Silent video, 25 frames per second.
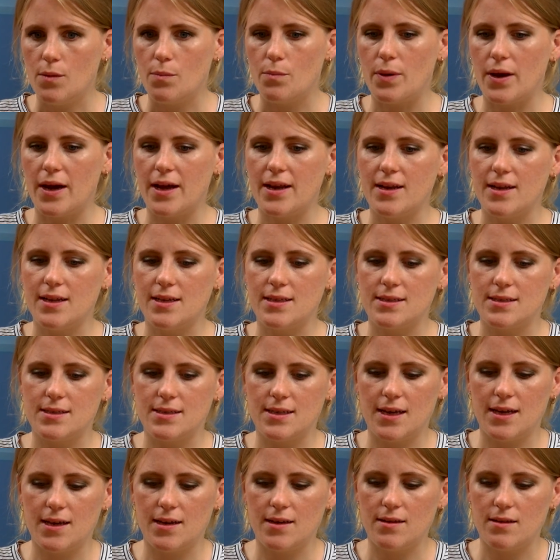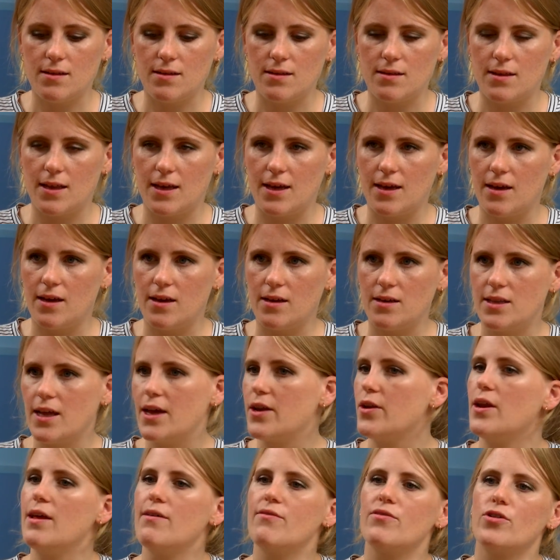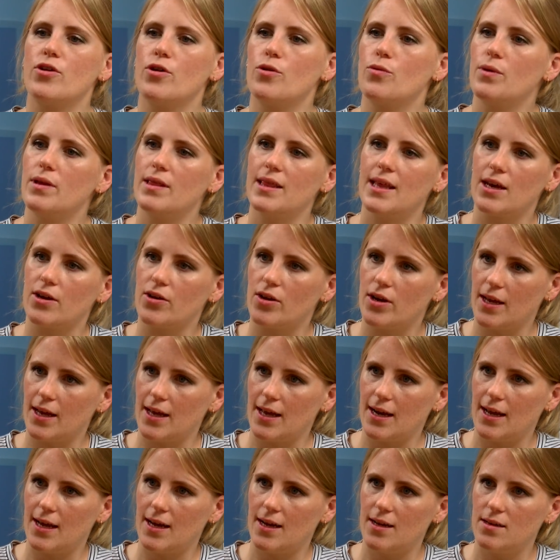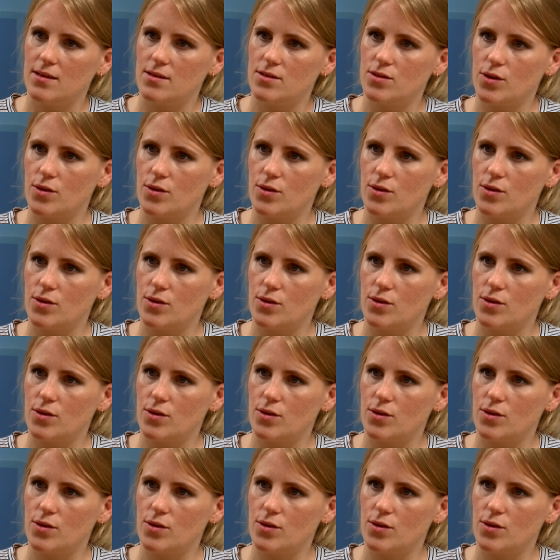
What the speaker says: But instead, they'd never know when they're going to get out.